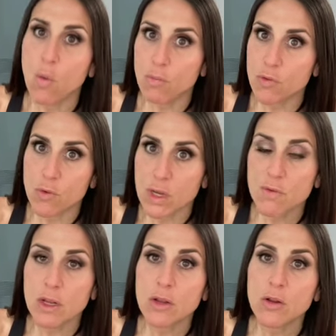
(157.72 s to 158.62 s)
You could
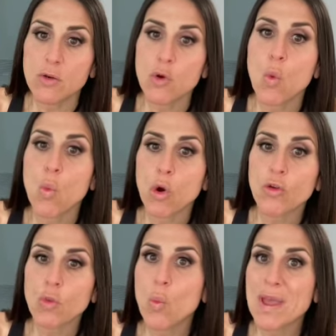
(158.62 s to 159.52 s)
even include
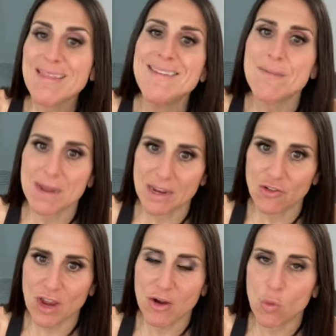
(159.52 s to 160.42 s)
worked with demand
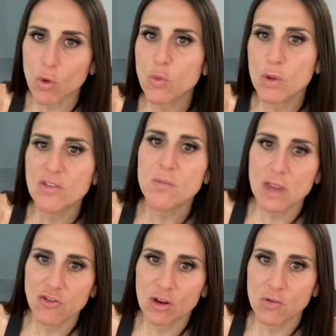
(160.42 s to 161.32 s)
gen or worked with
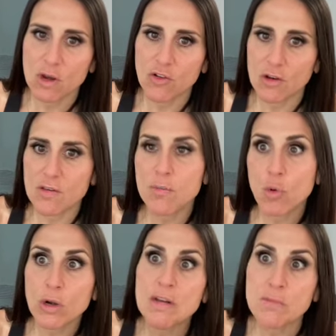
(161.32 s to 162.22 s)
demand generation,
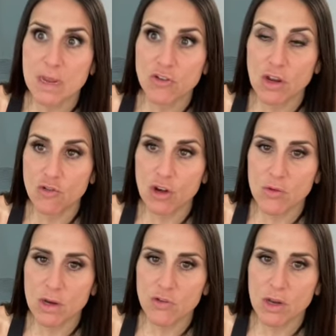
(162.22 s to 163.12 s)
supported demand
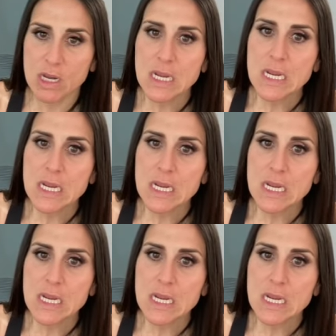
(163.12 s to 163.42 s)
generation.